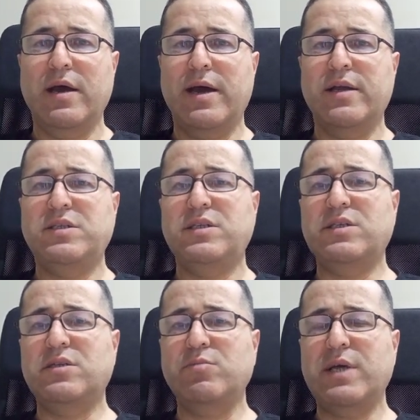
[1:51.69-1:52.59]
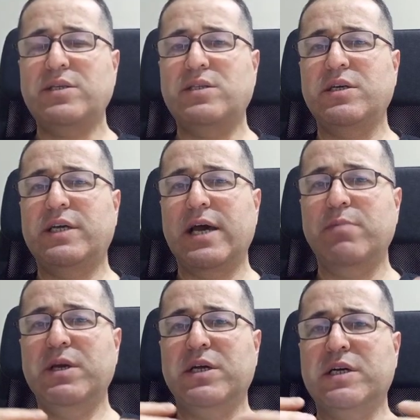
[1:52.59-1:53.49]
And system testing
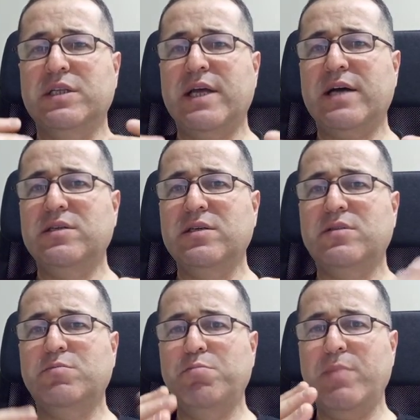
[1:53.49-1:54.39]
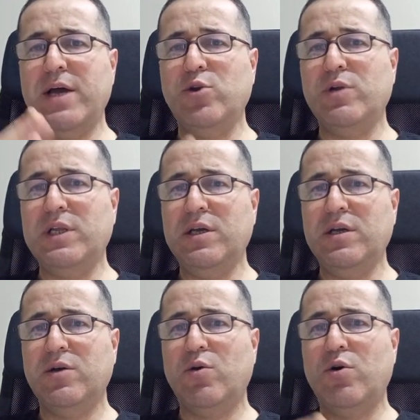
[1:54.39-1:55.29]
can be conducted
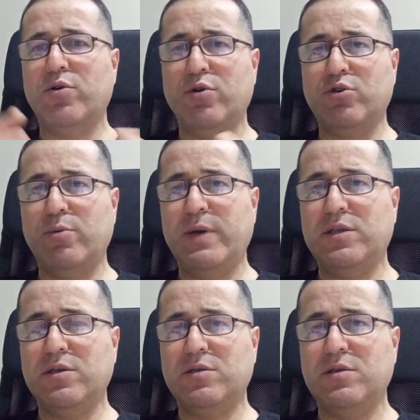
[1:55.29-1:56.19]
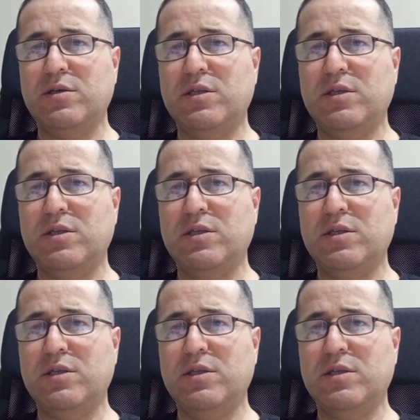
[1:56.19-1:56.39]
manually or automated.